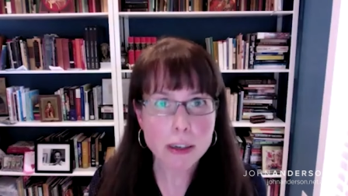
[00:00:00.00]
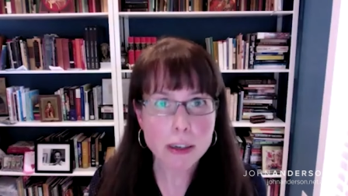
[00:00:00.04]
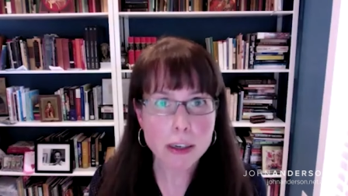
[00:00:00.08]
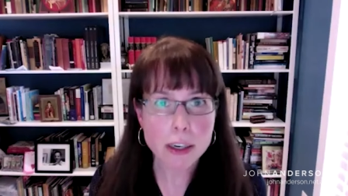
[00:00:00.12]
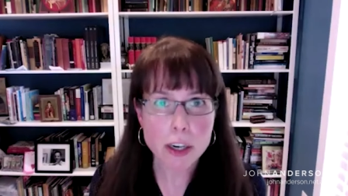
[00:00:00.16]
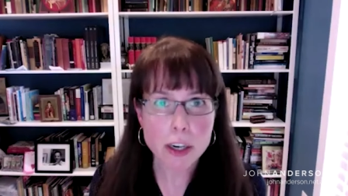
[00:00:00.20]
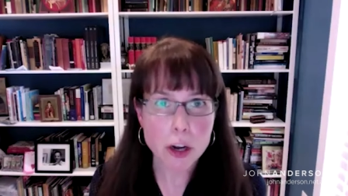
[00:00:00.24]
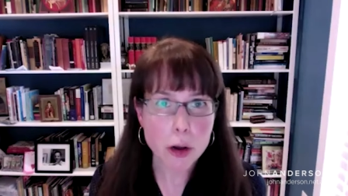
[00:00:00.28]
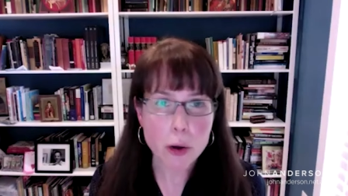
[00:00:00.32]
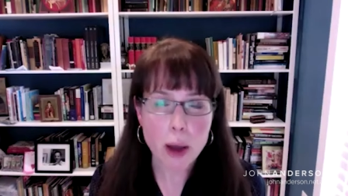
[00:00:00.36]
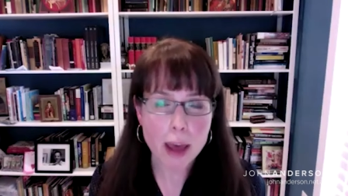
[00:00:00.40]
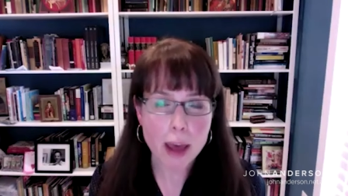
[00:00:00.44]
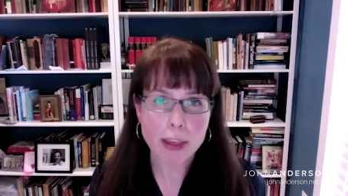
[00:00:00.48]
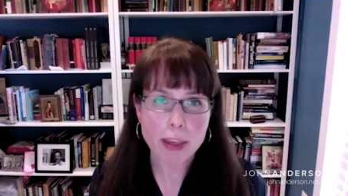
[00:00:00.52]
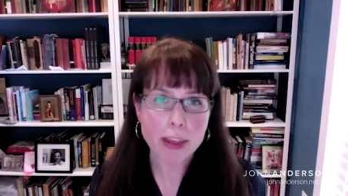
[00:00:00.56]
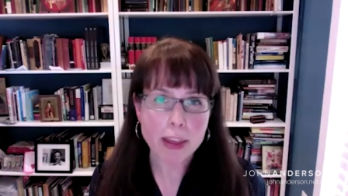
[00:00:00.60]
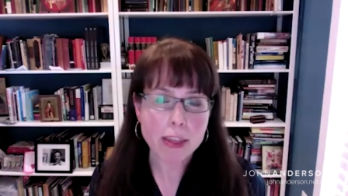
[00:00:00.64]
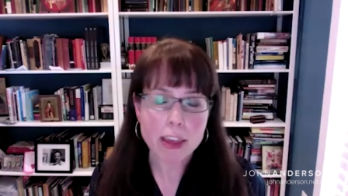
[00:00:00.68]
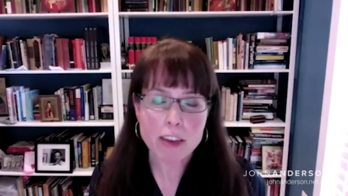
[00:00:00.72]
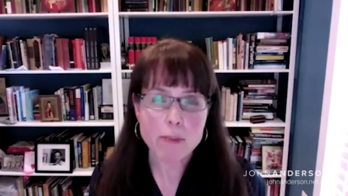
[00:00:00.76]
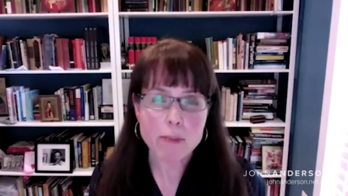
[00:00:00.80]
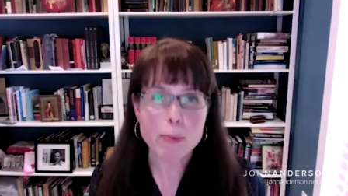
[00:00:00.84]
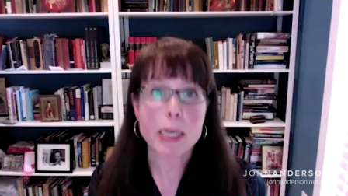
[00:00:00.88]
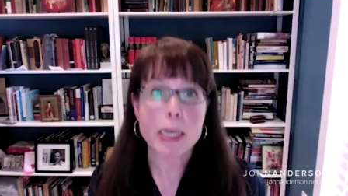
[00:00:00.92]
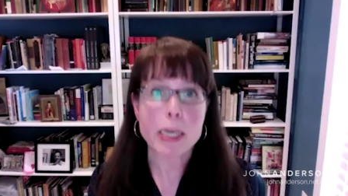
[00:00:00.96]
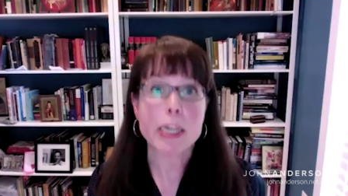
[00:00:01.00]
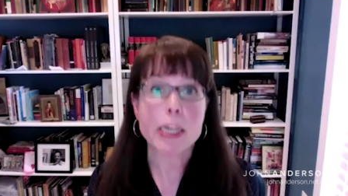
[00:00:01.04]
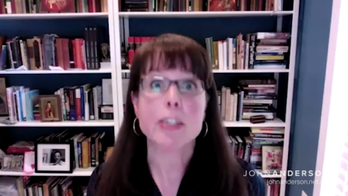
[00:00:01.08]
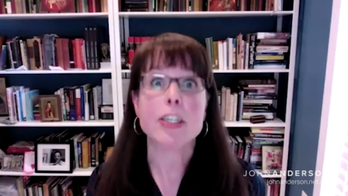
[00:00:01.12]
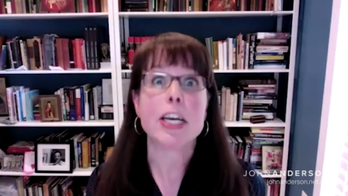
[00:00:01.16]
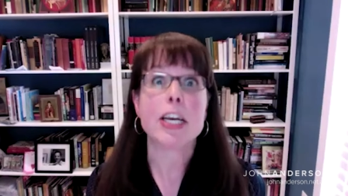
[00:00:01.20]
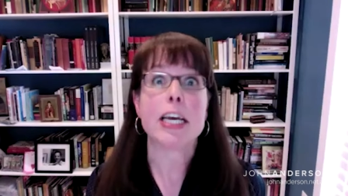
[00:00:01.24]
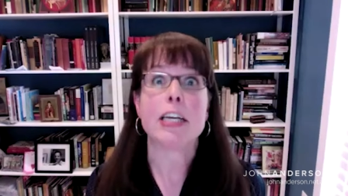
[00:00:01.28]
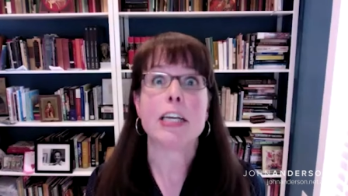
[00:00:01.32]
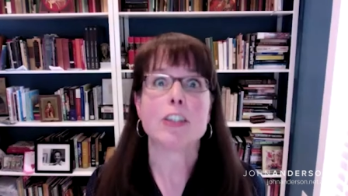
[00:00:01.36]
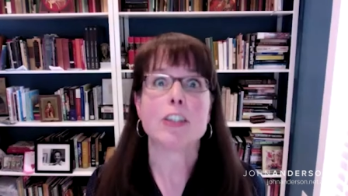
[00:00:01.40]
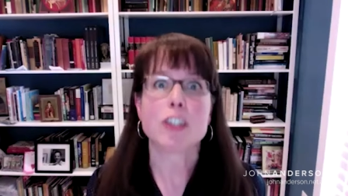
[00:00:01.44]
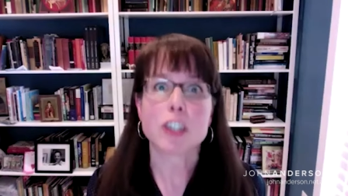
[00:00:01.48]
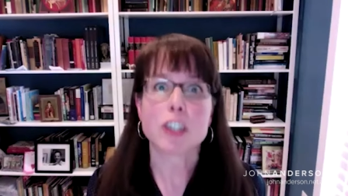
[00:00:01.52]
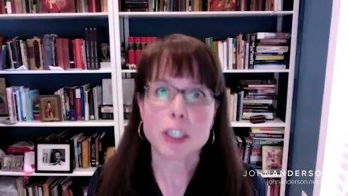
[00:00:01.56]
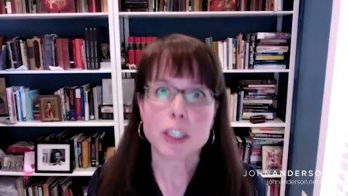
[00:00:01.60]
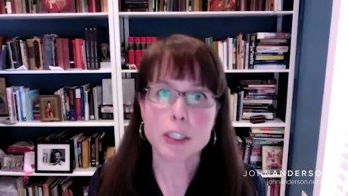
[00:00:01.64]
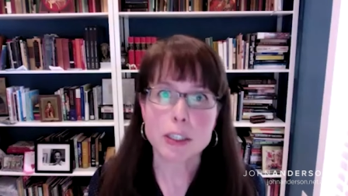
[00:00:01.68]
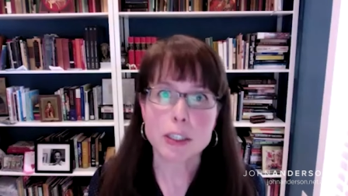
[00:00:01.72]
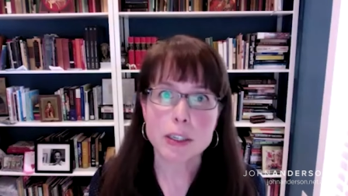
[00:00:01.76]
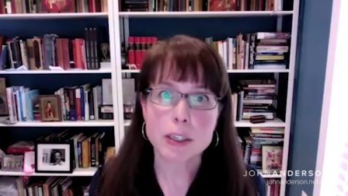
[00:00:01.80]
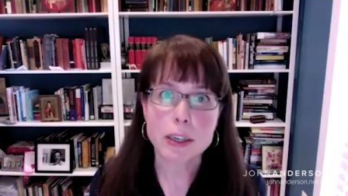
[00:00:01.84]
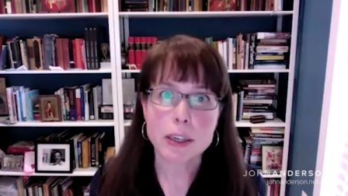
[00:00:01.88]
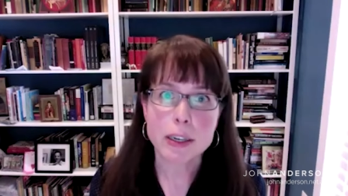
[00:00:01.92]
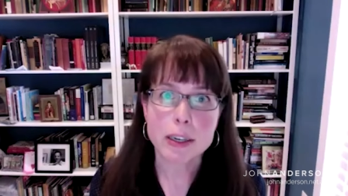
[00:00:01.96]
You know, I think they've been in
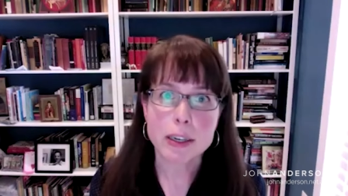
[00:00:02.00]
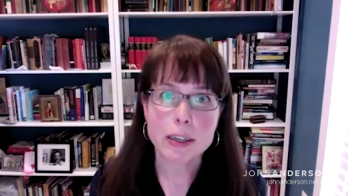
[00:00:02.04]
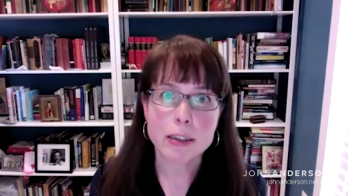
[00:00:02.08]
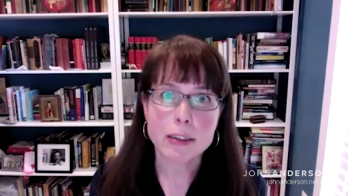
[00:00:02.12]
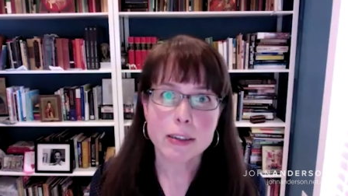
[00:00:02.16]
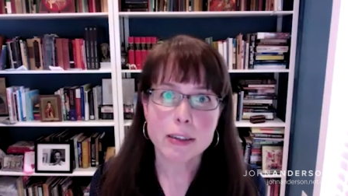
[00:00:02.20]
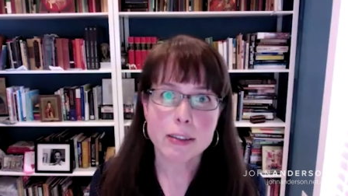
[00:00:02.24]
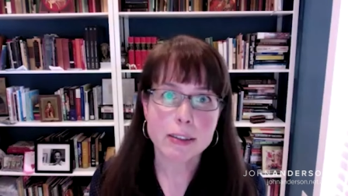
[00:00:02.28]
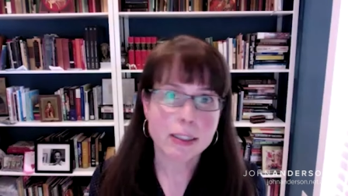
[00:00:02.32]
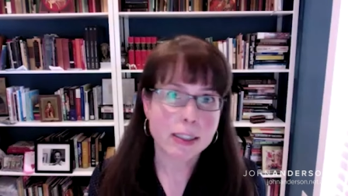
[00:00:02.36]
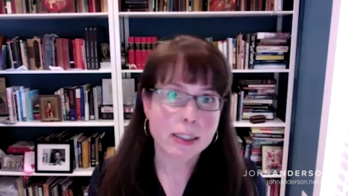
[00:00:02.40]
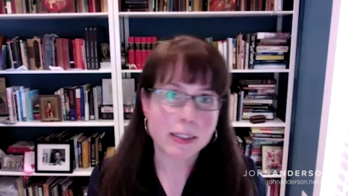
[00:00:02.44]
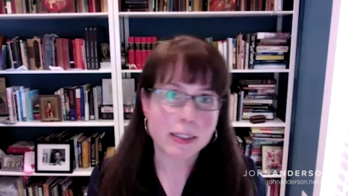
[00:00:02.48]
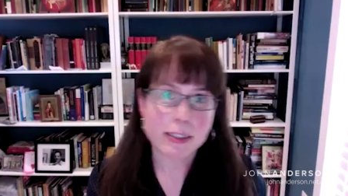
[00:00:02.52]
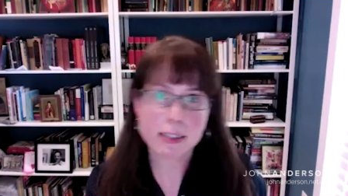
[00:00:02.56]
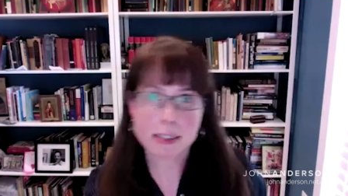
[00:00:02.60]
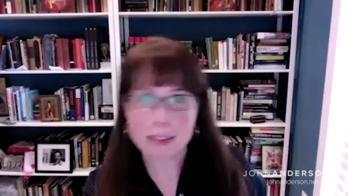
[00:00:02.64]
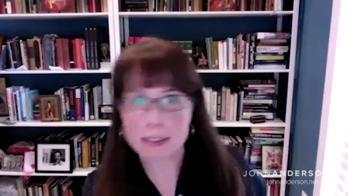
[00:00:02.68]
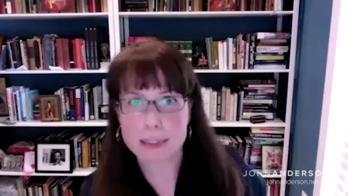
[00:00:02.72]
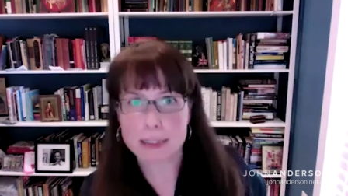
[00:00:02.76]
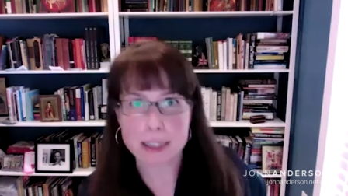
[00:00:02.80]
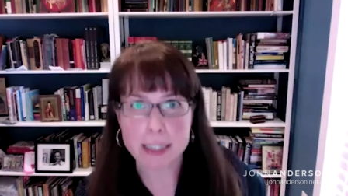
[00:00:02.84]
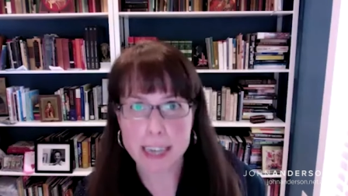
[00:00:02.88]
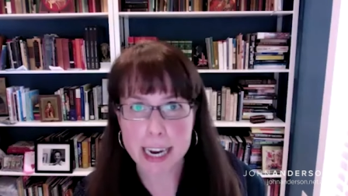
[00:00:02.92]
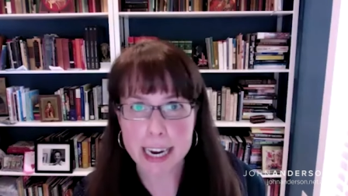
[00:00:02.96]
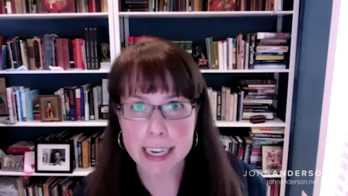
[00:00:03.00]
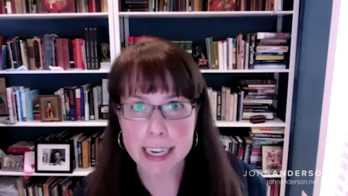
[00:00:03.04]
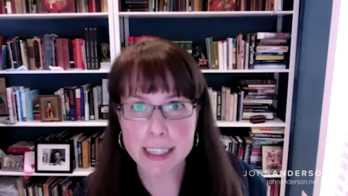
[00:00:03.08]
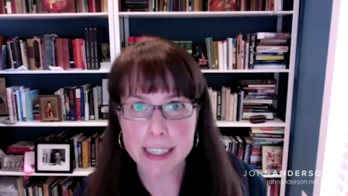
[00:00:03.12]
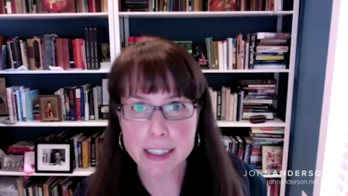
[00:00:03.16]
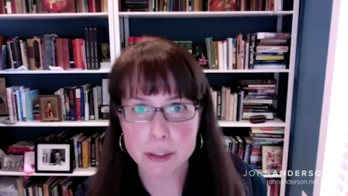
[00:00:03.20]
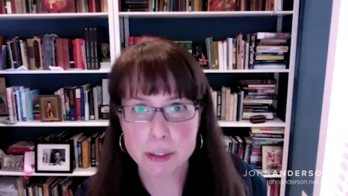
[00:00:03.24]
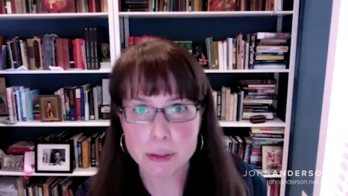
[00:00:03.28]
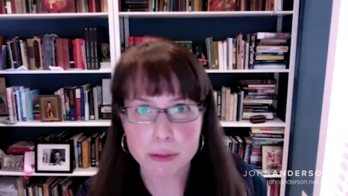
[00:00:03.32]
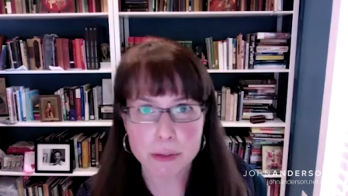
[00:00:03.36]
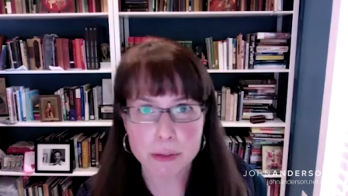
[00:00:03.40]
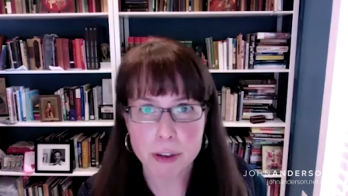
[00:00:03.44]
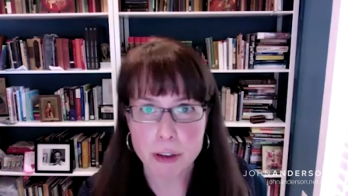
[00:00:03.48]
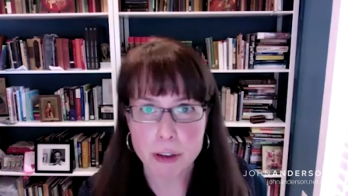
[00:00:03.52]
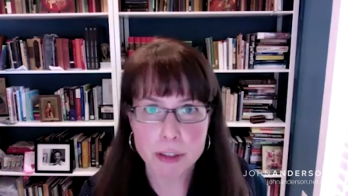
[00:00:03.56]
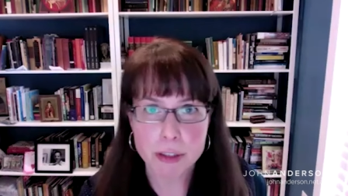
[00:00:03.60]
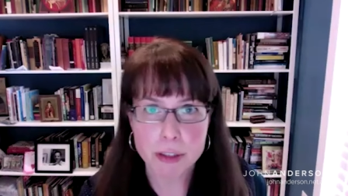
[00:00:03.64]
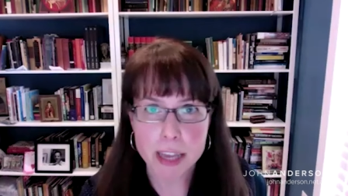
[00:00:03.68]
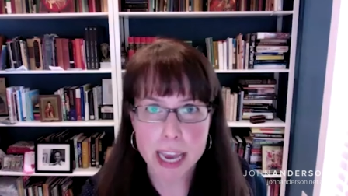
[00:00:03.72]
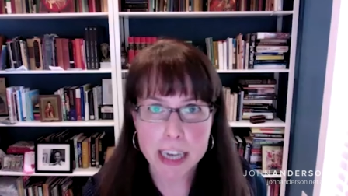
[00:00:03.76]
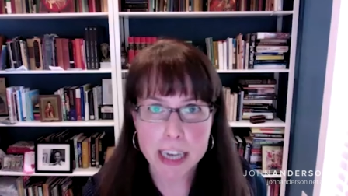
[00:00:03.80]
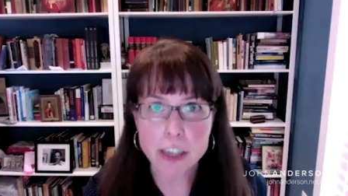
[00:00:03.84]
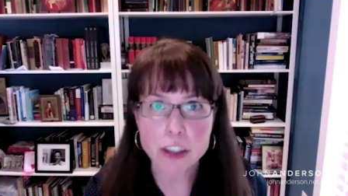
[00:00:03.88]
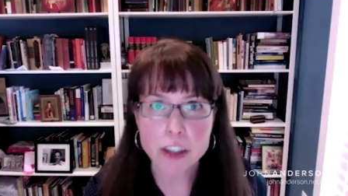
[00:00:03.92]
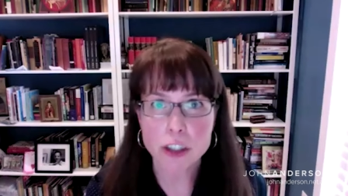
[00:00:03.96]
tension since the days of, of the
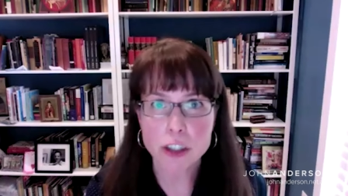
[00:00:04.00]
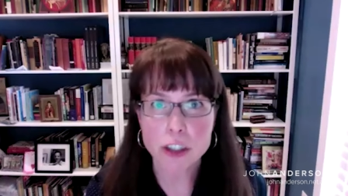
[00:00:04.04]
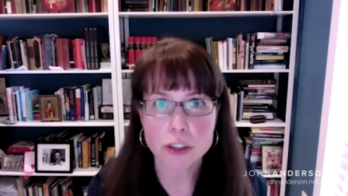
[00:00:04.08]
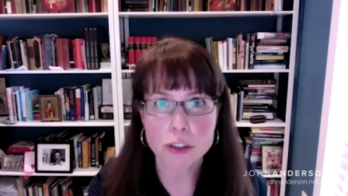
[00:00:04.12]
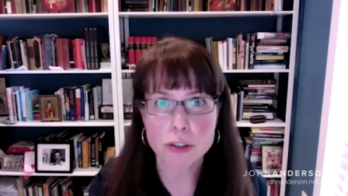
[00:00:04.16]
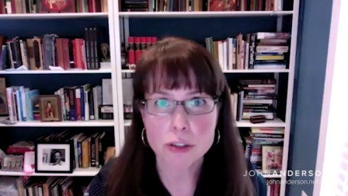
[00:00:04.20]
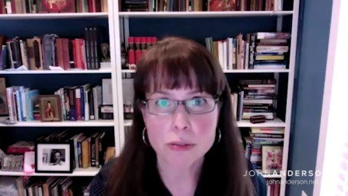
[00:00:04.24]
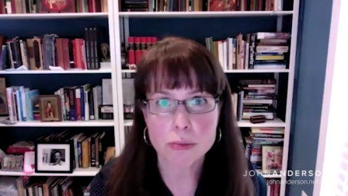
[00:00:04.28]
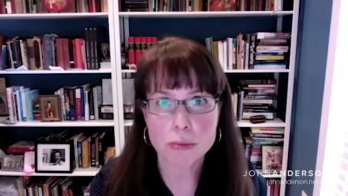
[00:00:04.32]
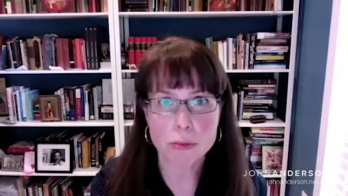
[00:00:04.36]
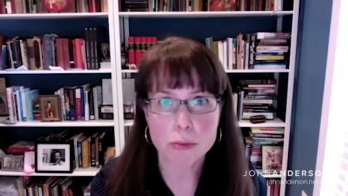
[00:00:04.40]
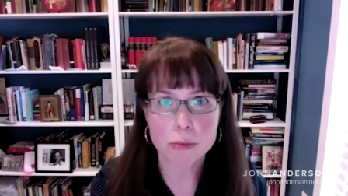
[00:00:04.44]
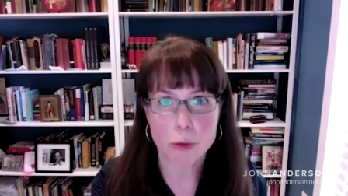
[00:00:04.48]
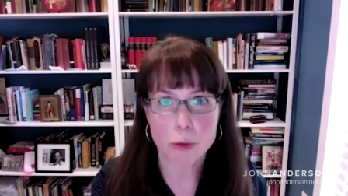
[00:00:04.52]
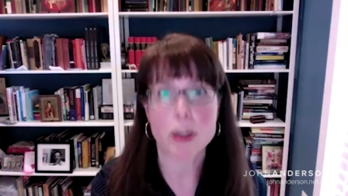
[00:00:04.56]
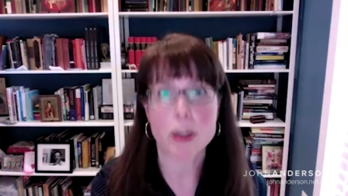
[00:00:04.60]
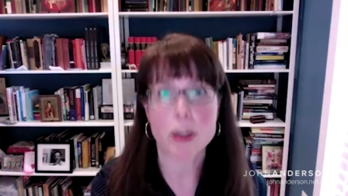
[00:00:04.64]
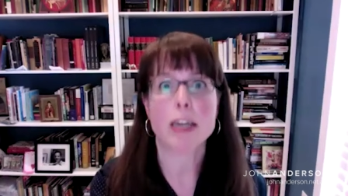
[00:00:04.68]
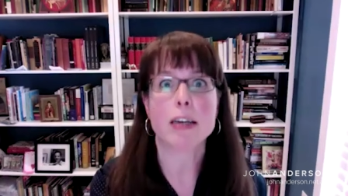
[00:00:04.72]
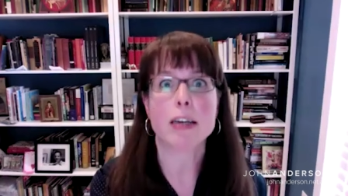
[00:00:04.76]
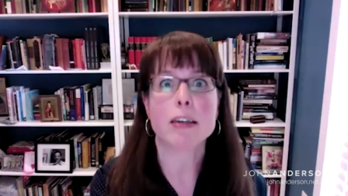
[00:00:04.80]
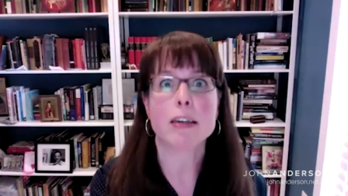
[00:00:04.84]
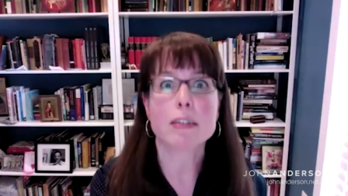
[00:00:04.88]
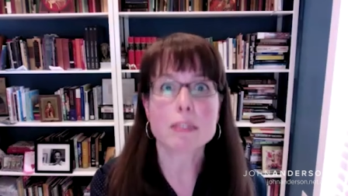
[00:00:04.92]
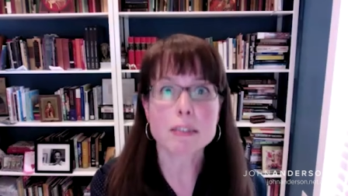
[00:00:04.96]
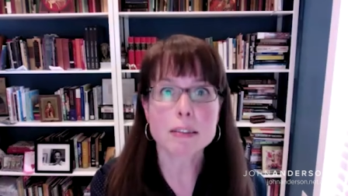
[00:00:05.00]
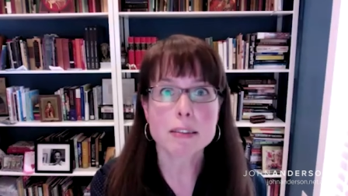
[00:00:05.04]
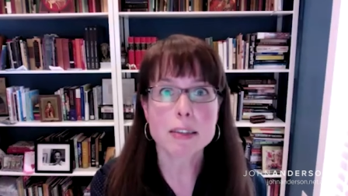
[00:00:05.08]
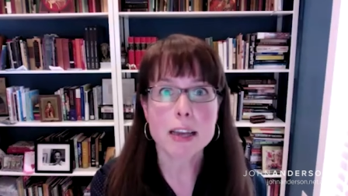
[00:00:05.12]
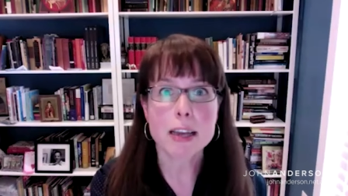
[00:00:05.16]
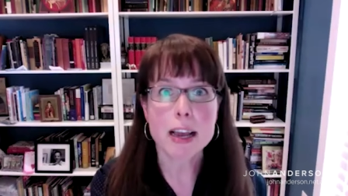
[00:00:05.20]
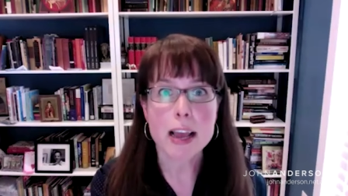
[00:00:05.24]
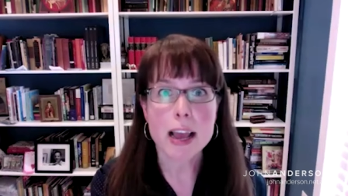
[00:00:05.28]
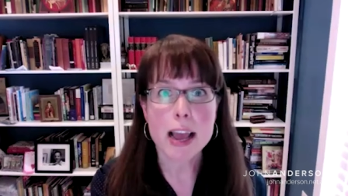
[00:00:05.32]
ancient Greeks.